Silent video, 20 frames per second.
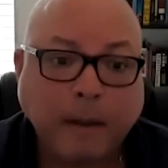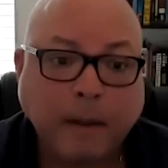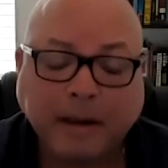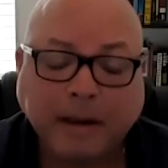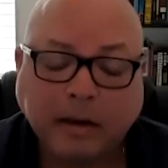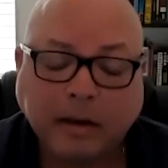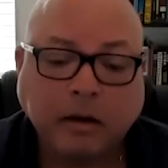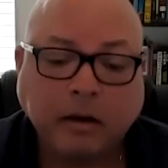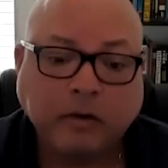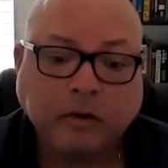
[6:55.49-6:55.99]
I
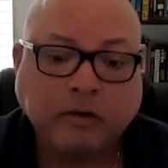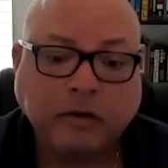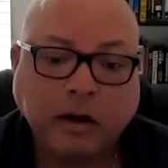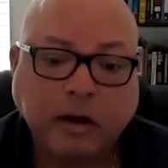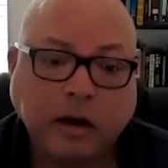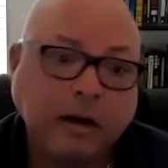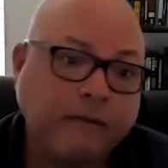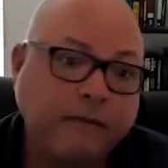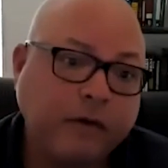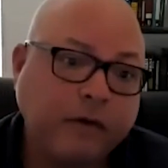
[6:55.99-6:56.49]
mean,
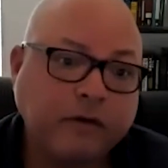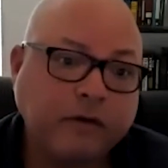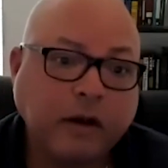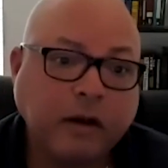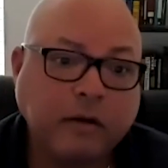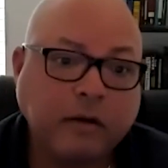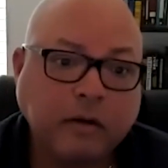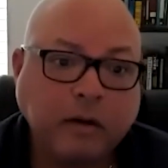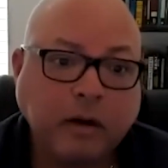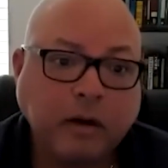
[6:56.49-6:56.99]
if there's
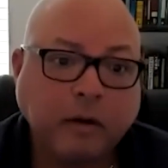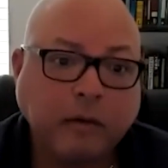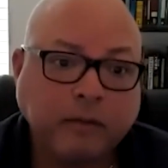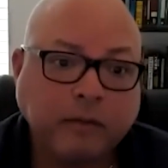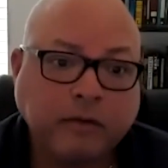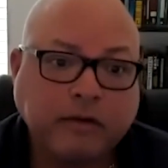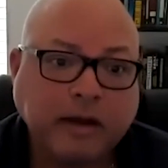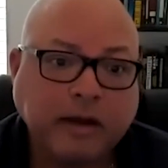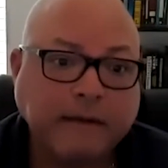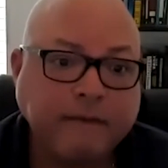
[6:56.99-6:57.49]

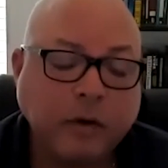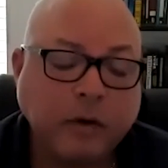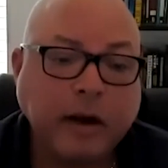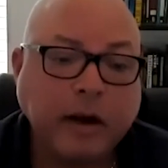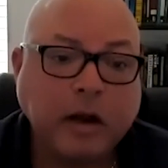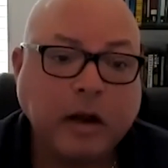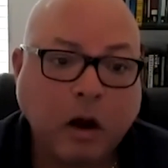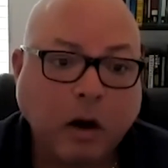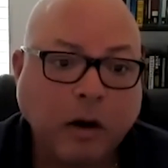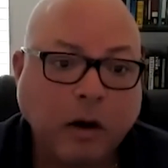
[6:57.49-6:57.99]
7 or
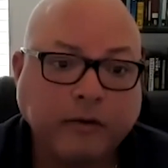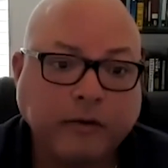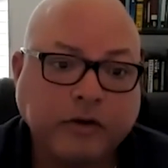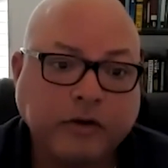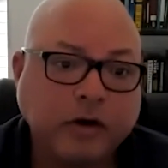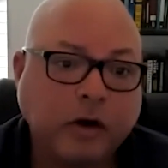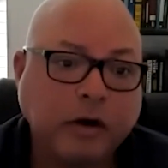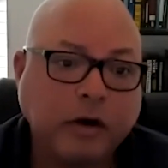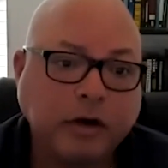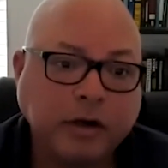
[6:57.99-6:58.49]
8 cars
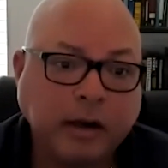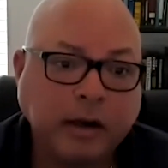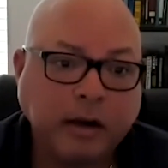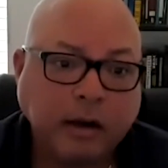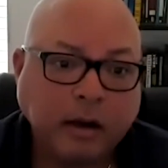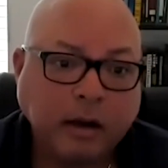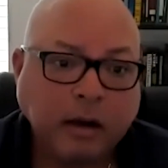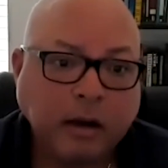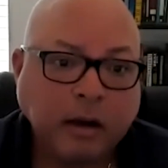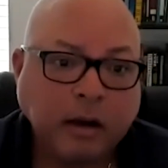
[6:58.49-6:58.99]
charging
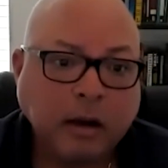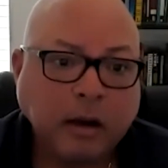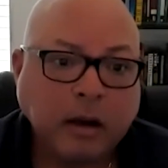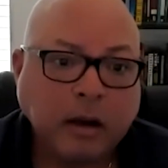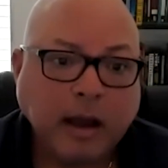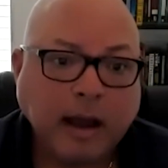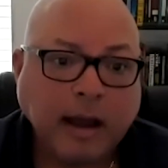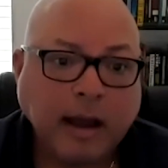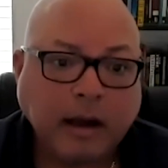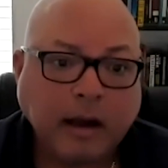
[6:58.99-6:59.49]

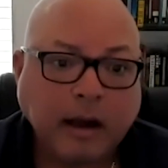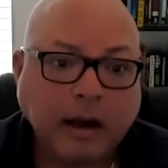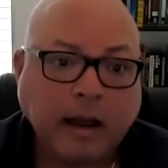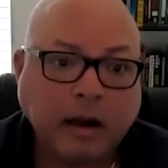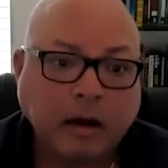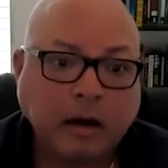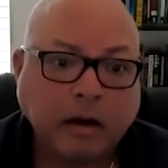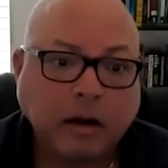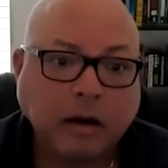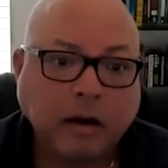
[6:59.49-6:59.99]
at
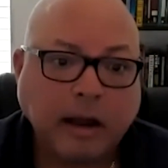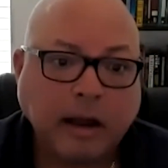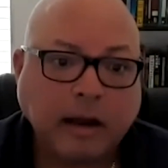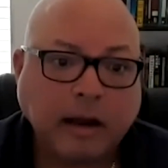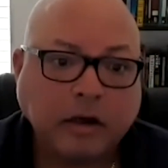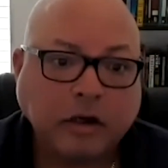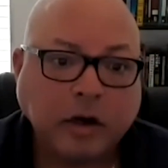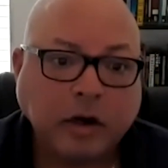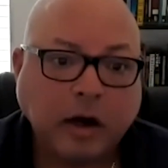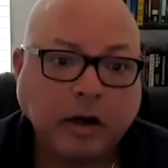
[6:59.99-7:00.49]

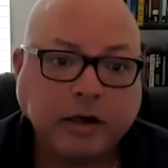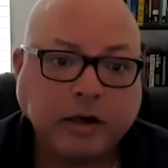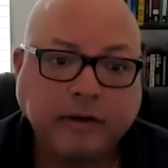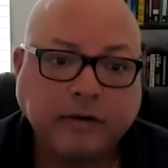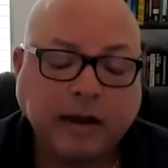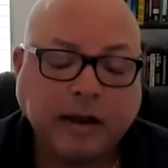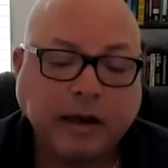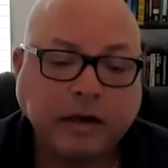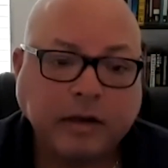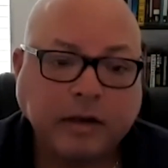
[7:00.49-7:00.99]
a charging
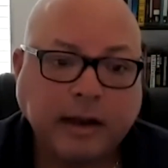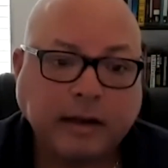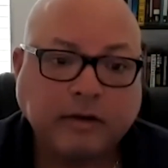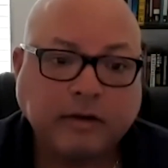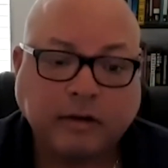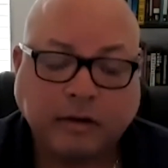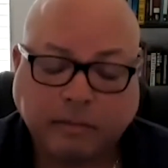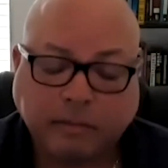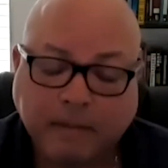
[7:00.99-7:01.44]
station, that's